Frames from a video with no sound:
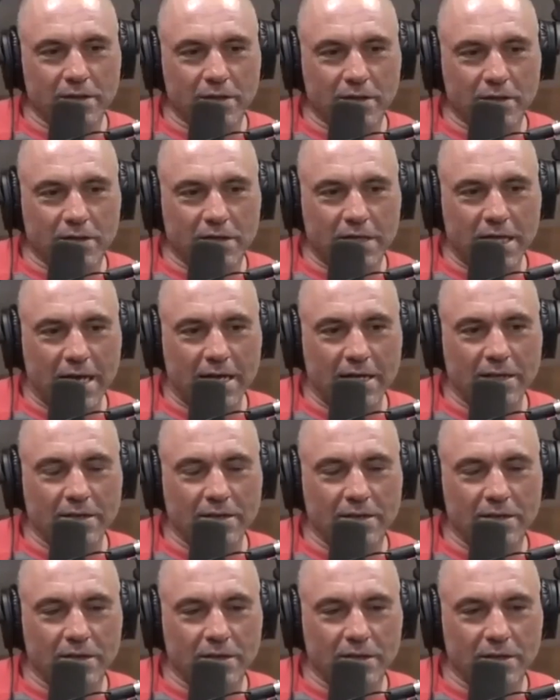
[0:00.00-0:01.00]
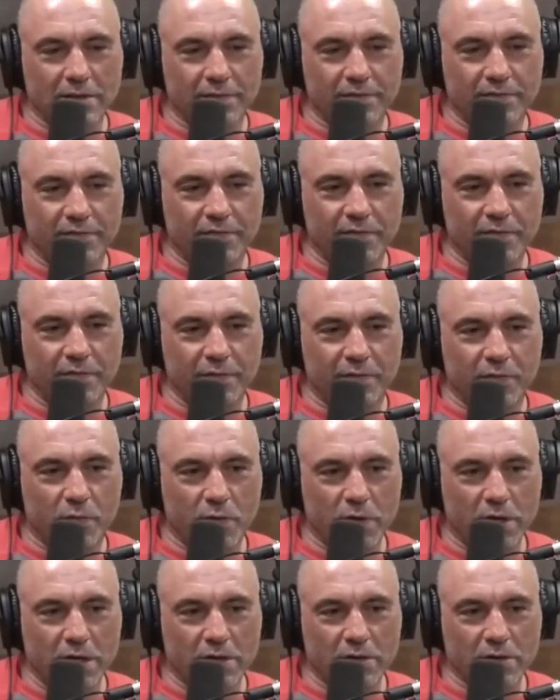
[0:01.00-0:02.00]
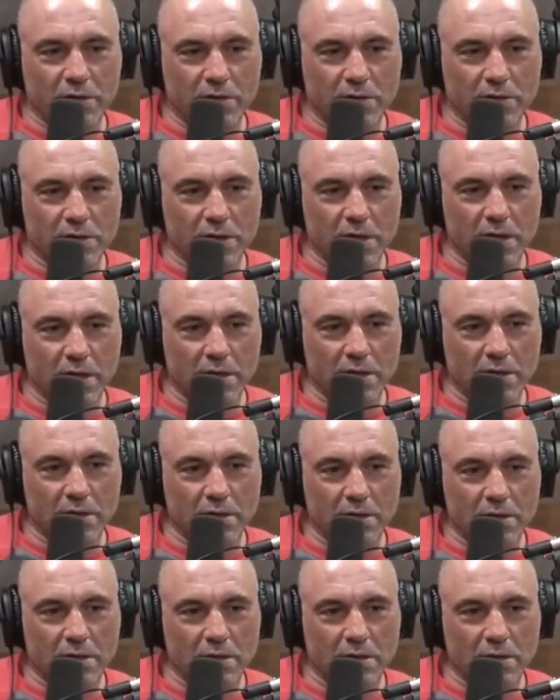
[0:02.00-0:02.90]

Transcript: or 10 to 40 years old again.